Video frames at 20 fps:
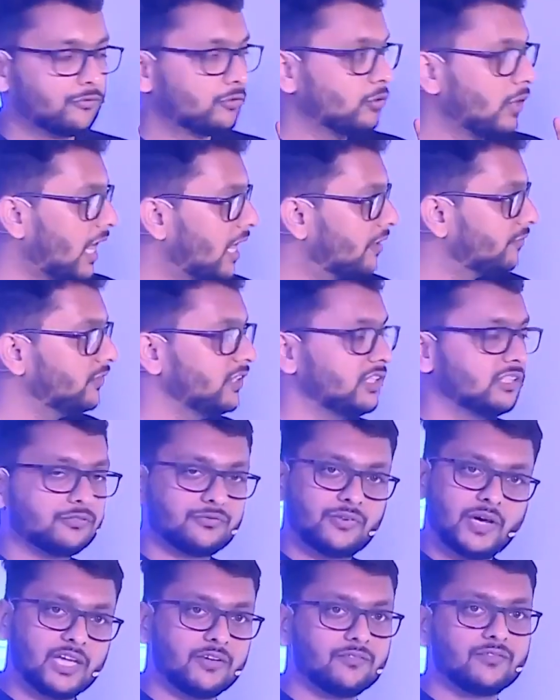to have these
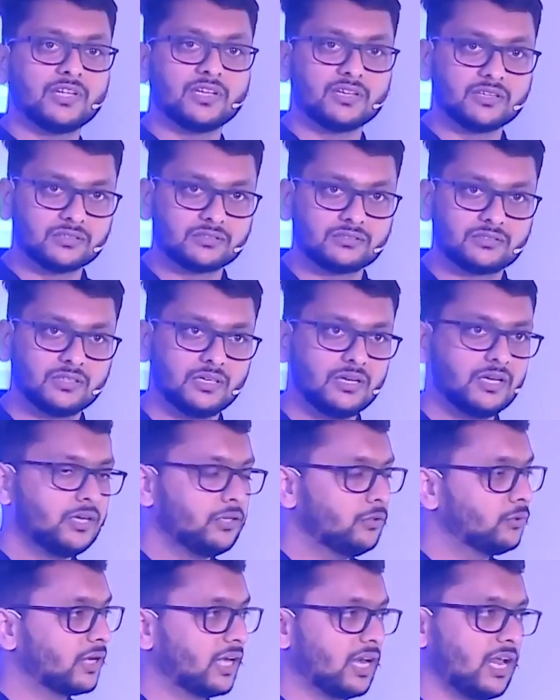5 layers.
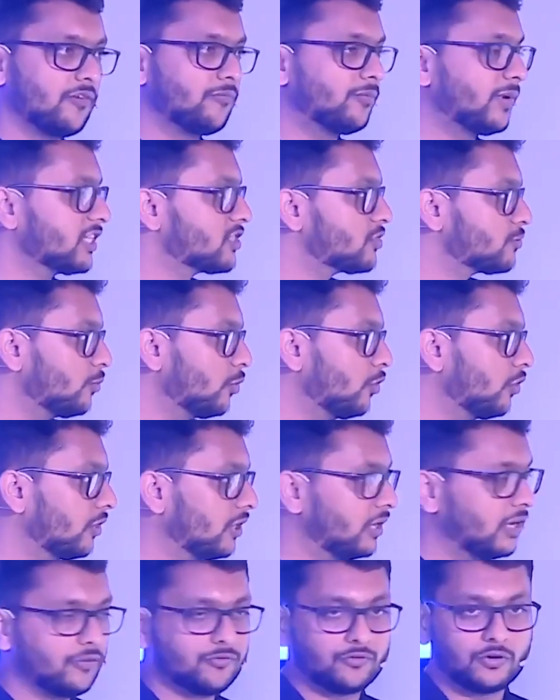You can have much
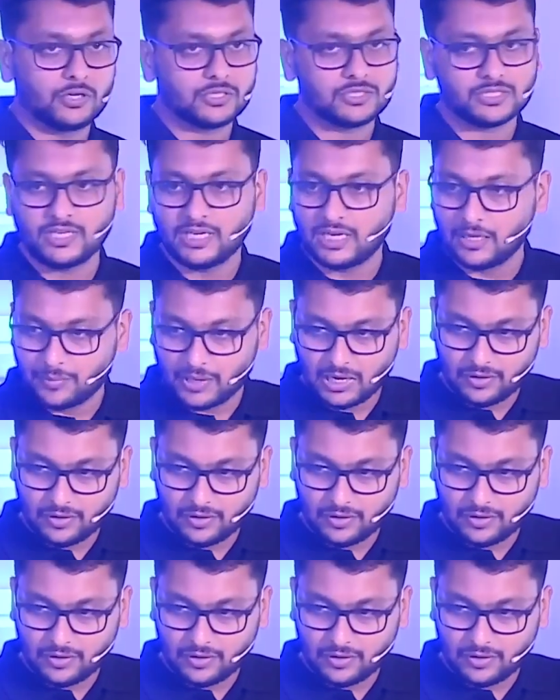more. Of course, data